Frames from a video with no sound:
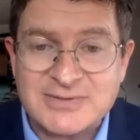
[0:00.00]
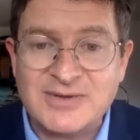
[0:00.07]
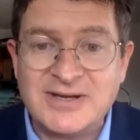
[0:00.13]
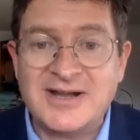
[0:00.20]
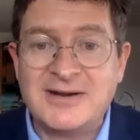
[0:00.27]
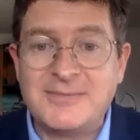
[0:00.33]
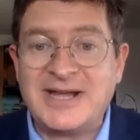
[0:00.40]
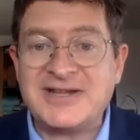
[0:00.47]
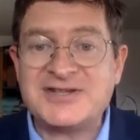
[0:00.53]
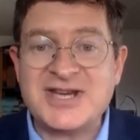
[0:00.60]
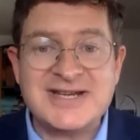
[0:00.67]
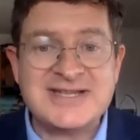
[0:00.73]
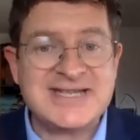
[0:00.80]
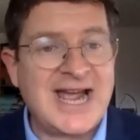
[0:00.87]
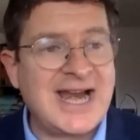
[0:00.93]
and we learn about the
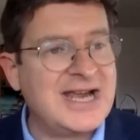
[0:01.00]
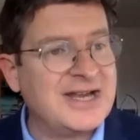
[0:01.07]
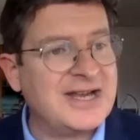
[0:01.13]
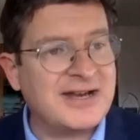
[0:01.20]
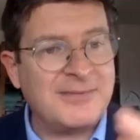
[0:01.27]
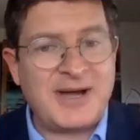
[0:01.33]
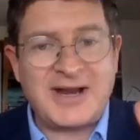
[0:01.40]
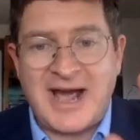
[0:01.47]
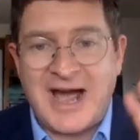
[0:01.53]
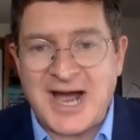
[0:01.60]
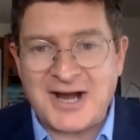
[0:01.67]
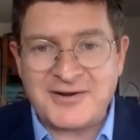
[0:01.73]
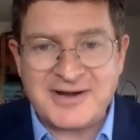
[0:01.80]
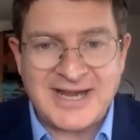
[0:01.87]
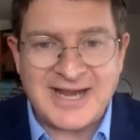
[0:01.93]
Titanic and about
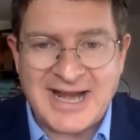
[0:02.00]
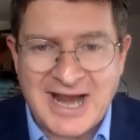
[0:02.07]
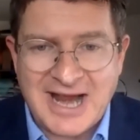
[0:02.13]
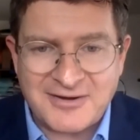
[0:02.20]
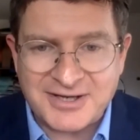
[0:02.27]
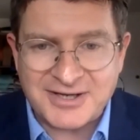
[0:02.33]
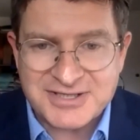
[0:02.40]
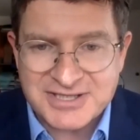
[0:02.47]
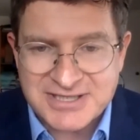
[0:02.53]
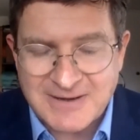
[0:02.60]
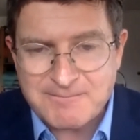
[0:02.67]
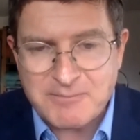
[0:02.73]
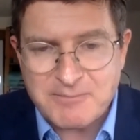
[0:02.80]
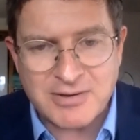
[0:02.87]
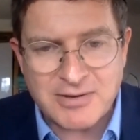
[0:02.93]
irony and arrogance
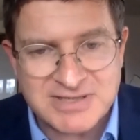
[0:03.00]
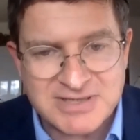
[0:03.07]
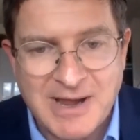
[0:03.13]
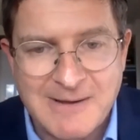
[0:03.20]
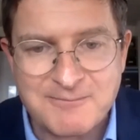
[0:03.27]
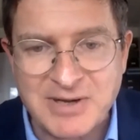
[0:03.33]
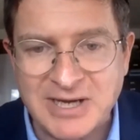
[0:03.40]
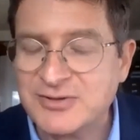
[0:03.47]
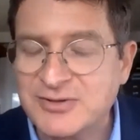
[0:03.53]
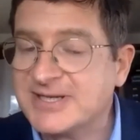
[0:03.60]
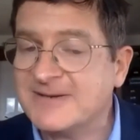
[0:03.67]
and poems about penguins.